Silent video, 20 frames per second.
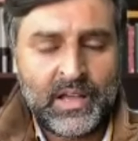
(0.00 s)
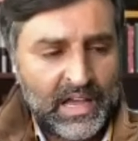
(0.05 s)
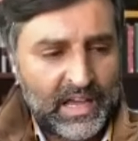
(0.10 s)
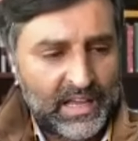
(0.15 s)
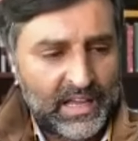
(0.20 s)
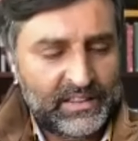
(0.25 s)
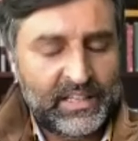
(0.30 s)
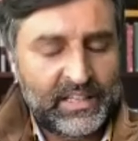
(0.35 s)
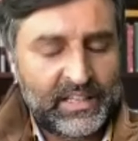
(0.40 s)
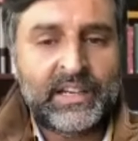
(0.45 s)

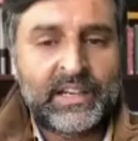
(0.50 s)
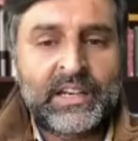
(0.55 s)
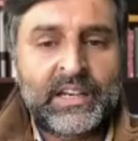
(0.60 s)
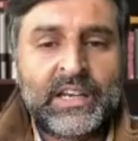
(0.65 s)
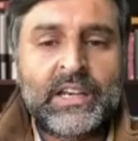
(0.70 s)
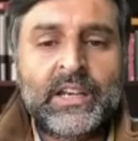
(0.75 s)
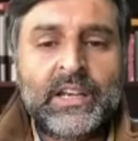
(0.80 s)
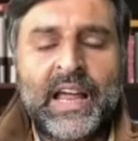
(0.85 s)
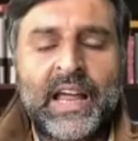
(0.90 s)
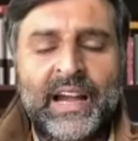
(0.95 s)
The
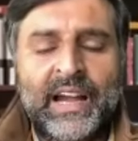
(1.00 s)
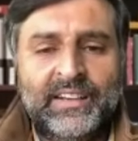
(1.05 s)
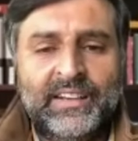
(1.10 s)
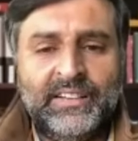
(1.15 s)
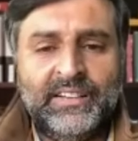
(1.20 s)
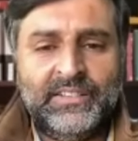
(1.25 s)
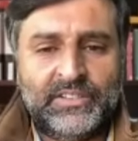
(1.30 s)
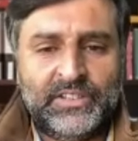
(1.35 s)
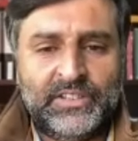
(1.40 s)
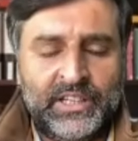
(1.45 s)

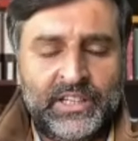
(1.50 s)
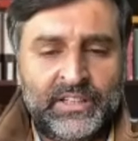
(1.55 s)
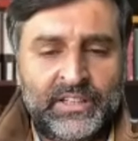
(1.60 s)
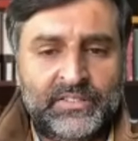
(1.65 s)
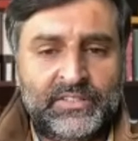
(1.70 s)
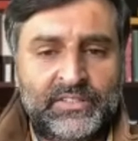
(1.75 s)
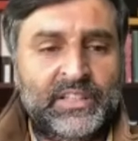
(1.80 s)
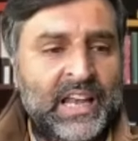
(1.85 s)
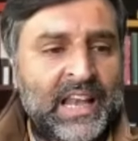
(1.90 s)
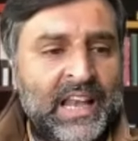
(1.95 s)
latest things,
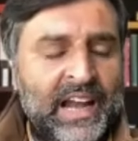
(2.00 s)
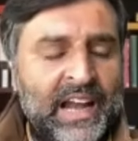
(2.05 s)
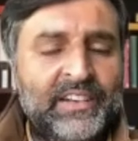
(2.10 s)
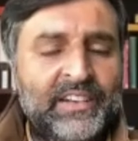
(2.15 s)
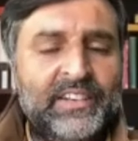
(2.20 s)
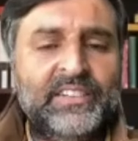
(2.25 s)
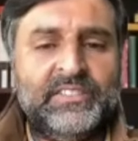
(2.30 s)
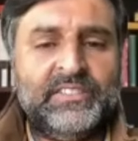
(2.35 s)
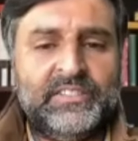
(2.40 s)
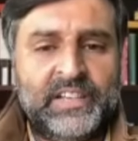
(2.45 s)
the
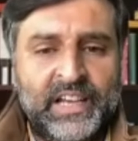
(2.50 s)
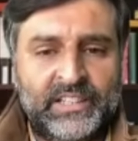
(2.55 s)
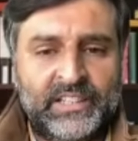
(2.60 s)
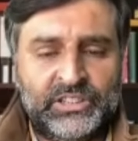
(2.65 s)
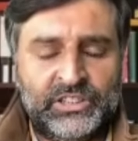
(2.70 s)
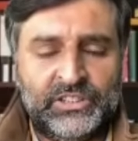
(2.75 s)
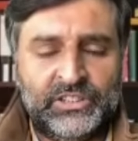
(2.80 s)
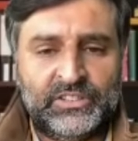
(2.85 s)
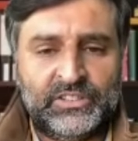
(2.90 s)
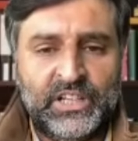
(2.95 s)
latest
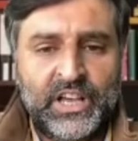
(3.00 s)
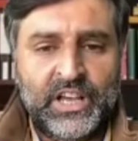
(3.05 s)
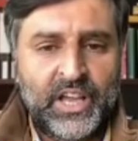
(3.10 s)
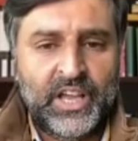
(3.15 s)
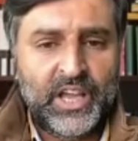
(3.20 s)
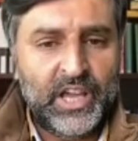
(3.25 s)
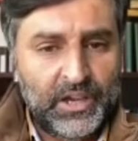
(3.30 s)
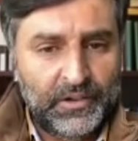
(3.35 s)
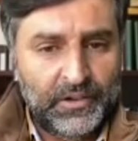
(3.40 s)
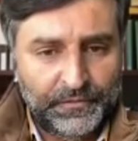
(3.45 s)
gadgets,
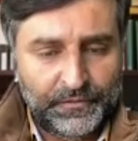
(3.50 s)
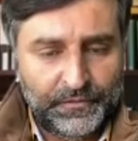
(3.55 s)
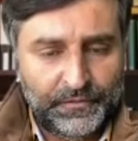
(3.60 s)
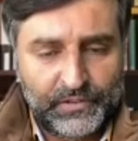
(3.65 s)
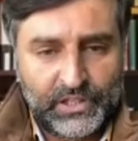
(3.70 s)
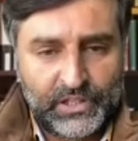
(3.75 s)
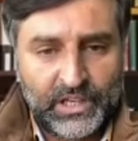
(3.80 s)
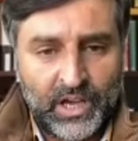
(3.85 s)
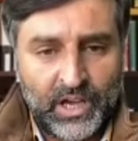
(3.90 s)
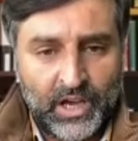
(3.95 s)
if
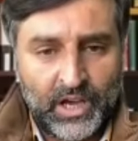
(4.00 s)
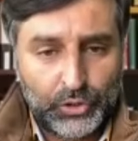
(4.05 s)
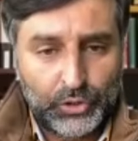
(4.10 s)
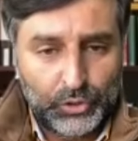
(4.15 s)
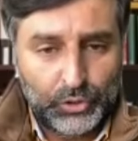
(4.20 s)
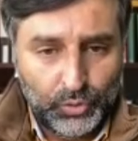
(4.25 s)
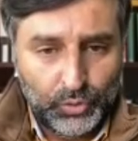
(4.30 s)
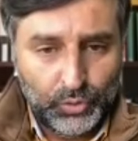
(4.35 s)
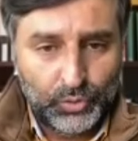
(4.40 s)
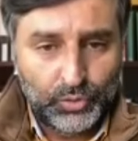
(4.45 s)
they are
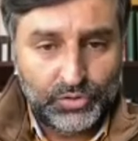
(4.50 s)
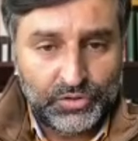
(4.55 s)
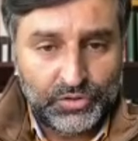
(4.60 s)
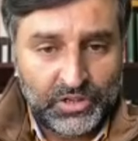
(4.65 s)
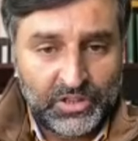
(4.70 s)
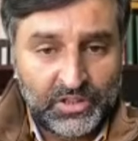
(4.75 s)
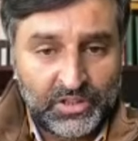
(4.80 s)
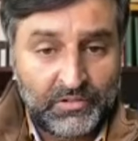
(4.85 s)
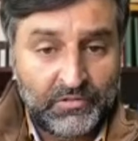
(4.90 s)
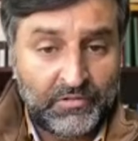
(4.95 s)
used
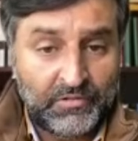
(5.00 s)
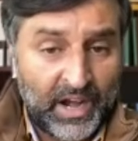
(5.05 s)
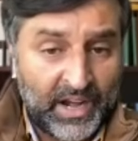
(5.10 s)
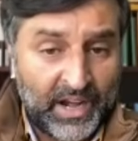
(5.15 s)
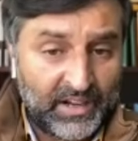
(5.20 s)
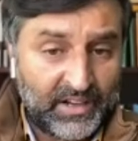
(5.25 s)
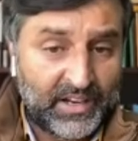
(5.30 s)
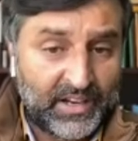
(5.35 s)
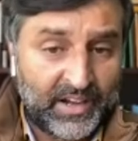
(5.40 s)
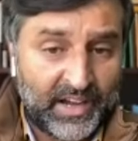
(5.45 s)
in the
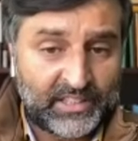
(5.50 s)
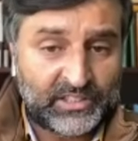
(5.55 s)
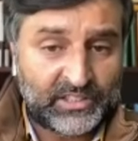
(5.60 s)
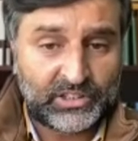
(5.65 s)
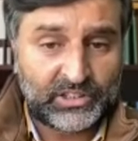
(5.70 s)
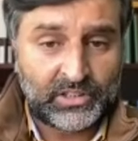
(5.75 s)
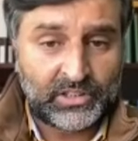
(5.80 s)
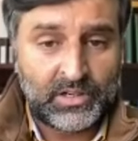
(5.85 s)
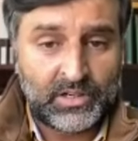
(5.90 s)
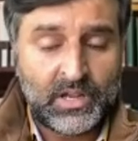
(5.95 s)
right
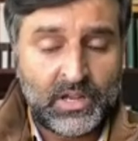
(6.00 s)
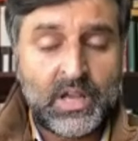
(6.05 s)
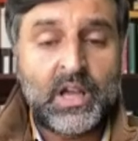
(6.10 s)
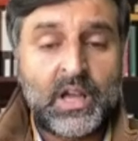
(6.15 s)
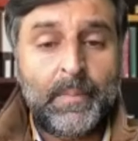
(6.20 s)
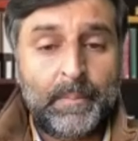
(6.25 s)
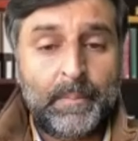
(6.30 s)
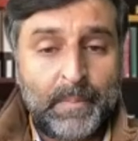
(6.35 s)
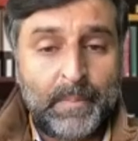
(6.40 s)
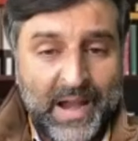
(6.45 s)
direction,
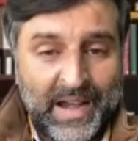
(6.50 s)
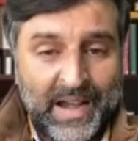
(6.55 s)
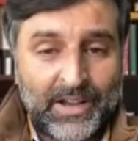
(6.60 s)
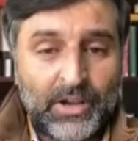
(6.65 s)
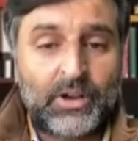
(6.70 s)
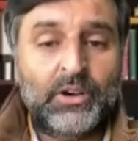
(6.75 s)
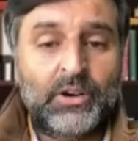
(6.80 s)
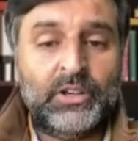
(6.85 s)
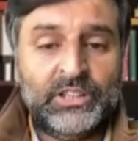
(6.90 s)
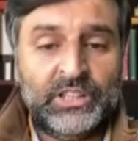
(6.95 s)

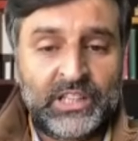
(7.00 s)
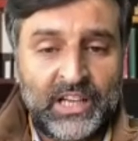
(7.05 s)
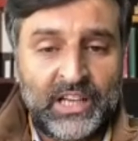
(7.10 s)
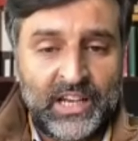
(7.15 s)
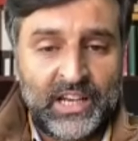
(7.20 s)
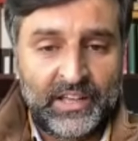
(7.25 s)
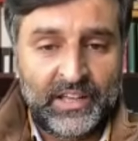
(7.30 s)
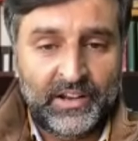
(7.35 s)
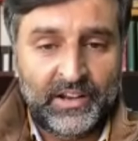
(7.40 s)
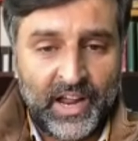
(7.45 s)

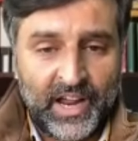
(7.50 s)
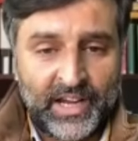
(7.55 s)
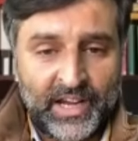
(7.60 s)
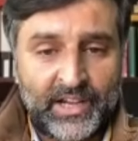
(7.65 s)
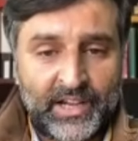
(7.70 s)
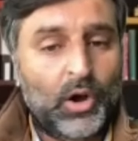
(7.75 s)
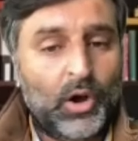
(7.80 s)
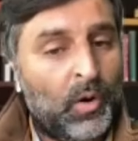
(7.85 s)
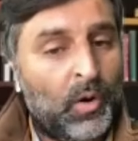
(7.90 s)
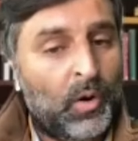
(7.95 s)
pedagogically right,
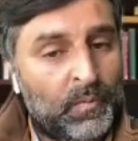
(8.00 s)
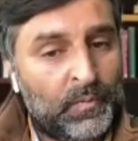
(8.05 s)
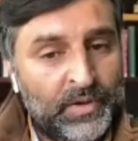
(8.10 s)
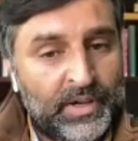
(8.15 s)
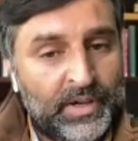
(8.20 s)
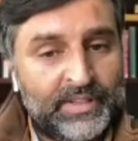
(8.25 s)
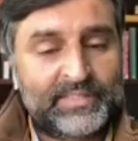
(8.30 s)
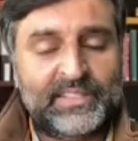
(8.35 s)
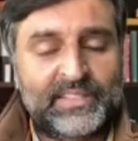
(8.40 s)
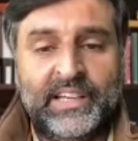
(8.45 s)

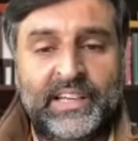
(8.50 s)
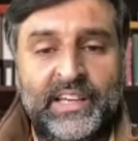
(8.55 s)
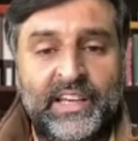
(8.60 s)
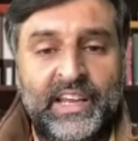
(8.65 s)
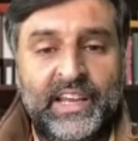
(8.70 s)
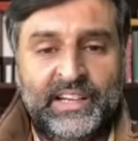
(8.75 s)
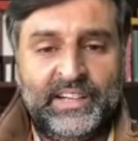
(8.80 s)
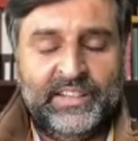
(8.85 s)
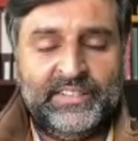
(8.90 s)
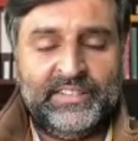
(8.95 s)
obviously
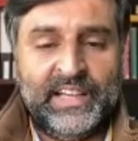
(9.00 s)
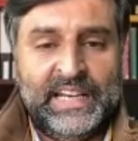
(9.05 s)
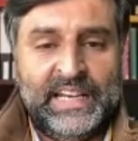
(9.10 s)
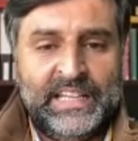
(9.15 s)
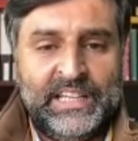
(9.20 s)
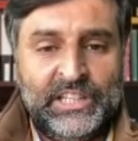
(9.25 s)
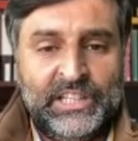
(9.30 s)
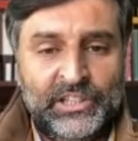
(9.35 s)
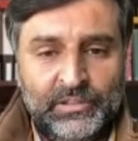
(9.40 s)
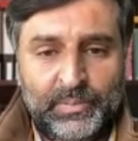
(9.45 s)
it is an
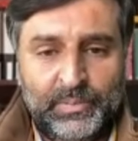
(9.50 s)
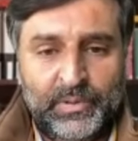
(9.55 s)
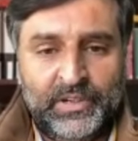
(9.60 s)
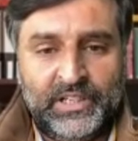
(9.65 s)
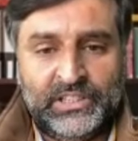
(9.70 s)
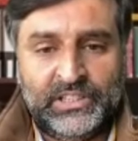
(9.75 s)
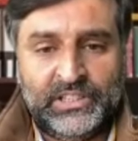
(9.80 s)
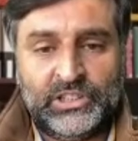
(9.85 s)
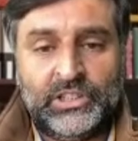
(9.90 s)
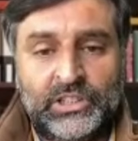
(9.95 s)

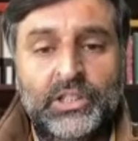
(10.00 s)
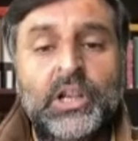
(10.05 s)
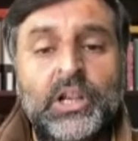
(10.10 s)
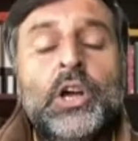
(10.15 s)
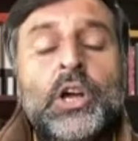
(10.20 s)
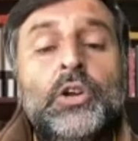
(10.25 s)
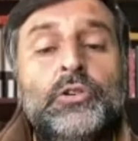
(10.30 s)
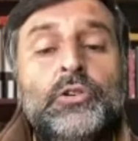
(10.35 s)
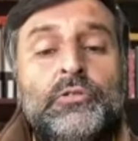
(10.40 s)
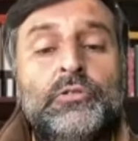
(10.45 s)
inspiration
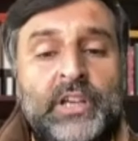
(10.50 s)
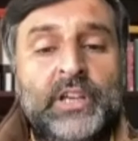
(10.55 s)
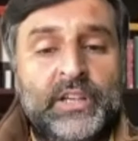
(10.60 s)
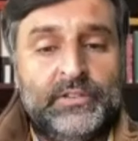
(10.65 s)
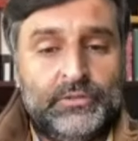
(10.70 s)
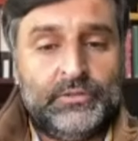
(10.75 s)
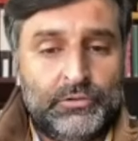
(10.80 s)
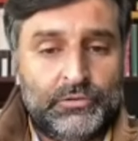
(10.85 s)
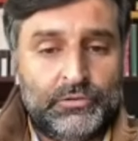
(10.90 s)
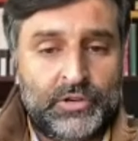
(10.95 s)
to the
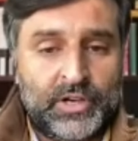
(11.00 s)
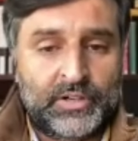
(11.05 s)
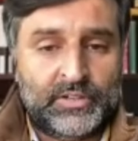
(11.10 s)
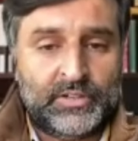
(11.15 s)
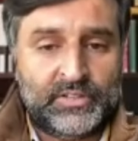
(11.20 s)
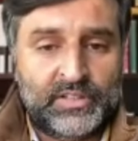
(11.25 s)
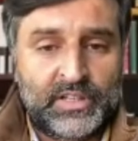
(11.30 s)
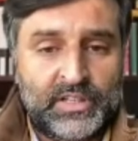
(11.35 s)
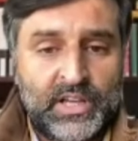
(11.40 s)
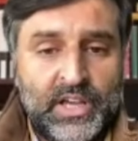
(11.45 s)

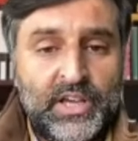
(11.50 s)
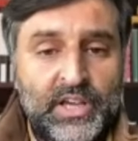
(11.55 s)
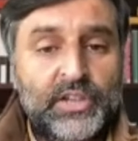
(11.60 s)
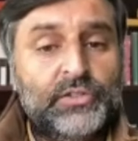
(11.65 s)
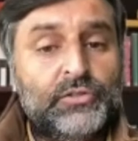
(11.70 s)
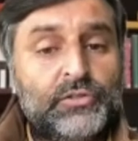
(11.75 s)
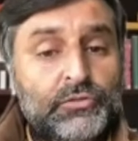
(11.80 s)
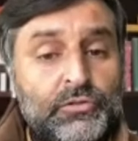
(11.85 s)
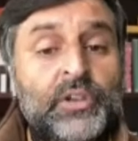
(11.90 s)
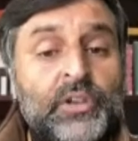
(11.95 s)
students.
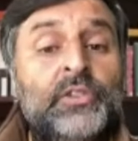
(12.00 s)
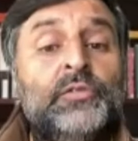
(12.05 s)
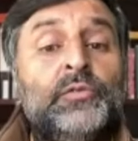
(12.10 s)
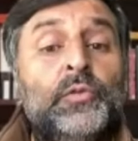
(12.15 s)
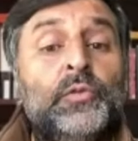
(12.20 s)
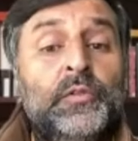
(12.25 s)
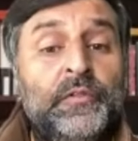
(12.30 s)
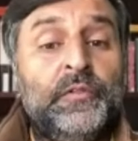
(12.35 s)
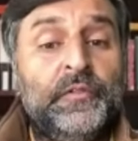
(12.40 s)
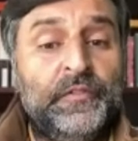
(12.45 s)
Students
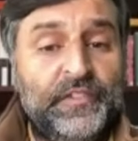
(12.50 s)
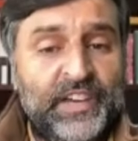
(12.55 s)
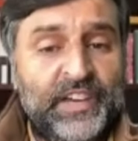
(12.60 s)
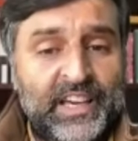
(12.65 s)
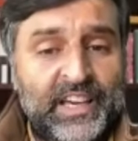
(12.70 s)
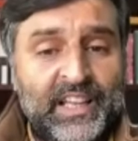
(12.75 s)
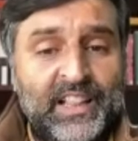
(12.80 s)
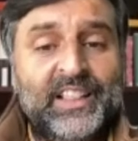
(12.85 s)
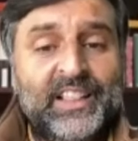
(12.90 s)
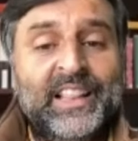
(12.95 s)
would
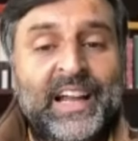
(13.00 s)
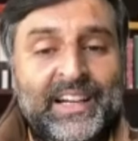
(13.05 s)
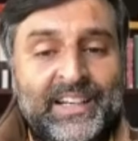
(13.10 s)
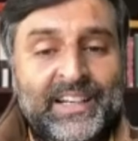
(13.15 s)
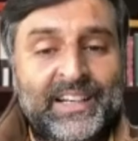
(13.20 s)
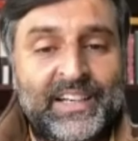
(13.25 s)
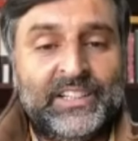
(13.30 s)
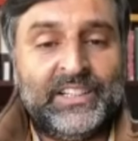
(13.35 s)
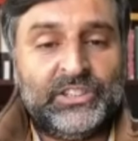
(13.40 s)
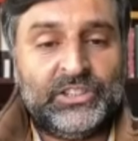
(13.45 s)
feel that
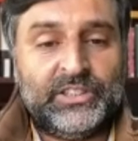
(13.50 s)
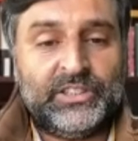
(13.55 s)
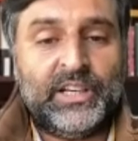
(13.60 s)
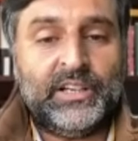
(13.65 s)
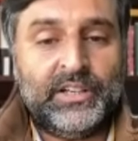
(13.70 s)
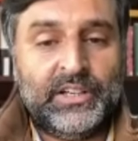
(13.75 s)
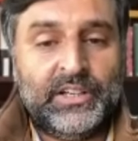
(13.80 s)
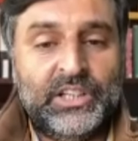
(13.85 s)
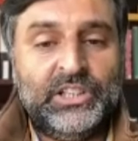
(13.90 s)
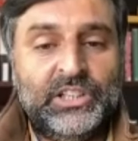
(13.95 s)
touch, that
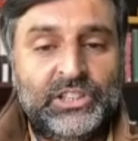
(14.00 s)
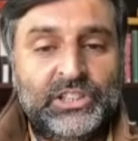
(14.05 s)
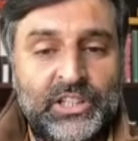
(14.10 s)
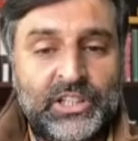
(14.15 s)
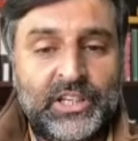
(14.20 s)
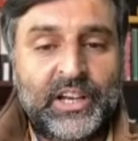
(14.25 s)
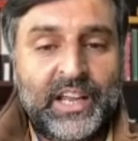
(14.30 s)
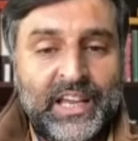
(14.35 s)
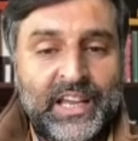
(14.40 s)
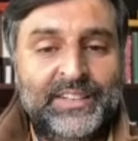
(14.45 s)
teacher
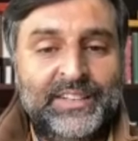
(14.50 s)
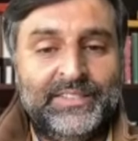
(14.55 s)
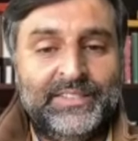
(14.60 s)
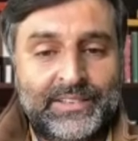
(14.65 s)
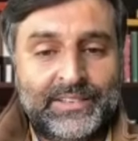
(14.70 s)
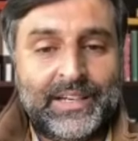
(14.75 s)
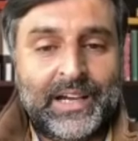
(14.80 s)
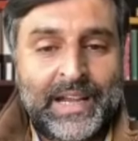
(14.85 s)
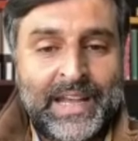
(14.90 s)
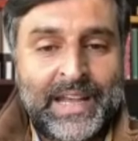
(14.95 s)
is
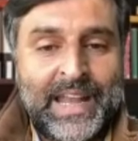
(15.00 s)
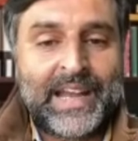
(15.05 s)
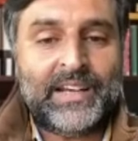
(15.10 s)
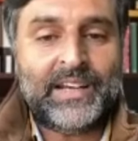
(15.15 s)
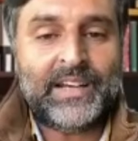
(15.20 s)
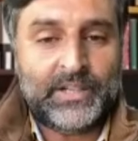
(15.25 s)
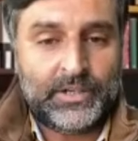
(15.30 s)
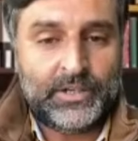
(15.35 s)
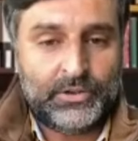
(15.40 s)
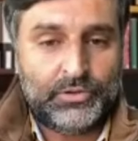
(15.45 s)

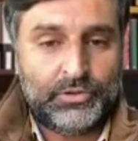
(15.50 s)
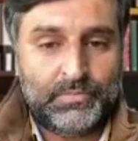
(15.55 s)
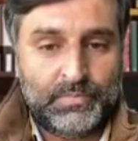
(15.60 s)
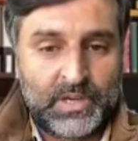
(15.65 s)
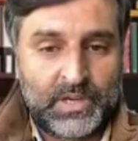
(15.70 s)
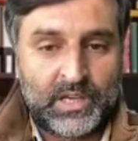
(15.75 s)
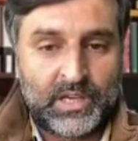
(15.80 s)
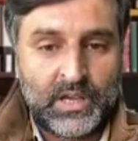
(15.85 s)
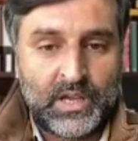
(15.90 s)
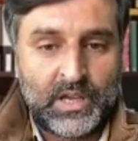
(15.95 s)
connected to
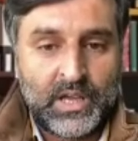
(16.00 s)
me.